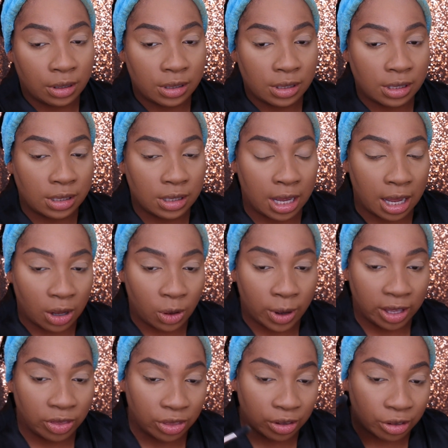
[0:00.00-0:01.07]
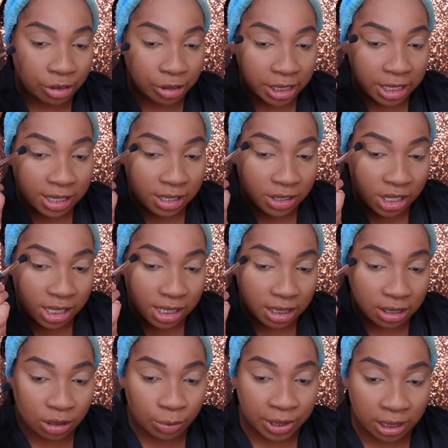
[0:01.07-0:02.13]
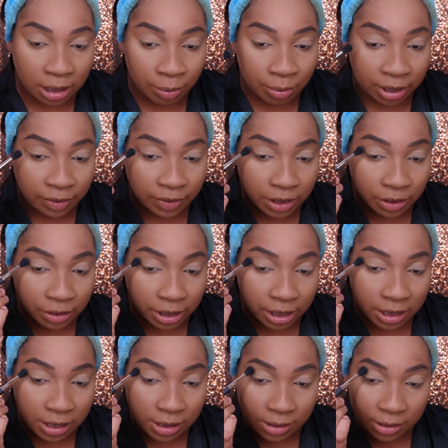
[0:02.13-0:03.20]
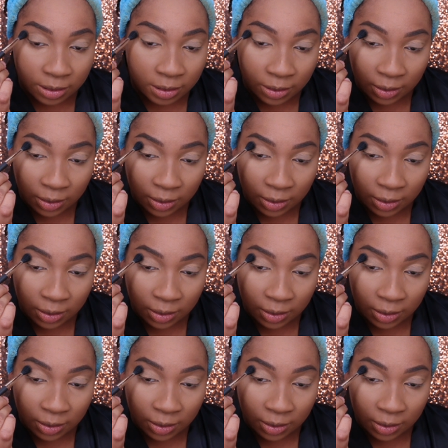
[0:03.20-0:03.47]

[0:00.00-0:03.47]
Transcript: it's not quite the crease, just a little bit above the crease.